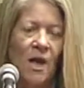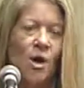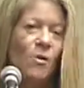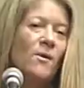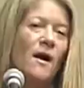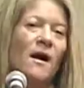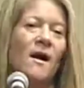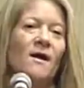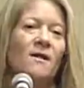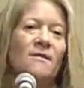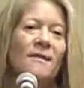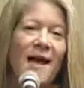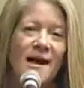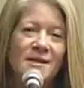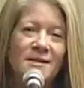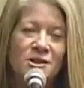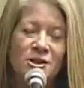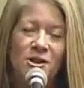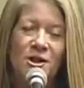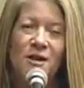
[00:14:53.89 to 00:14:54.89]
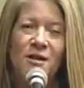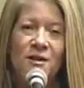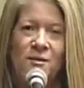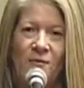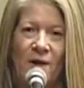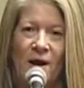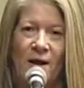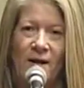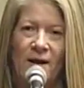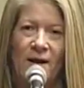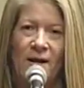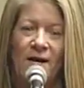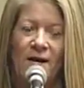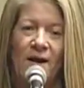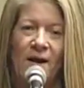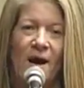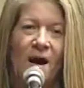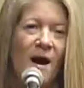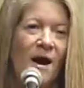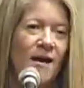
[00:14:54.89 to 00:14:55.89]
Well, last January,
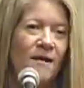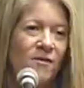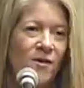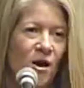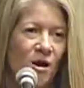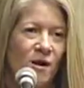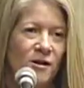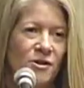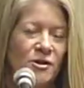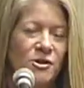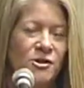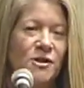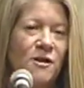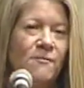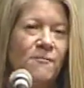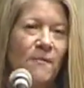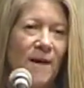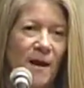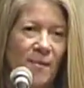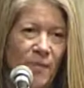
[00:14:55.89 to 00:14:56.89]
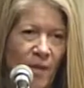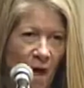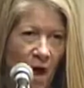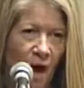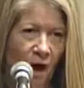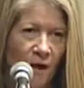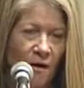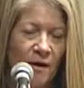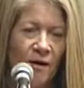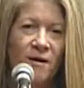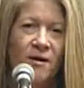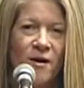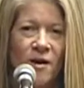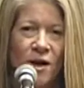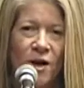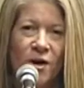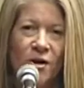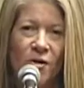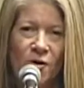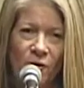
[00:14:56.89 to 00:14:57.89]
I launched my blog,
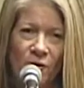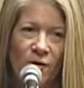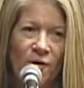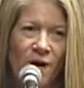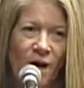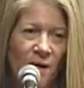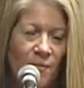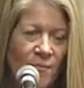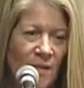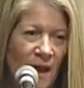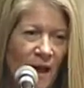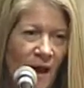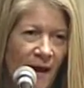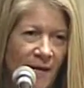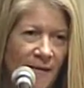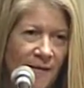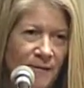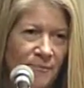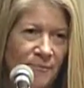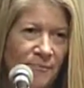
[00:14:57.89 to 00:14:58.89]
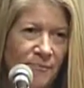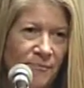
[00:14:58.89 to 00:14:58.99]
Girl Gone Blind,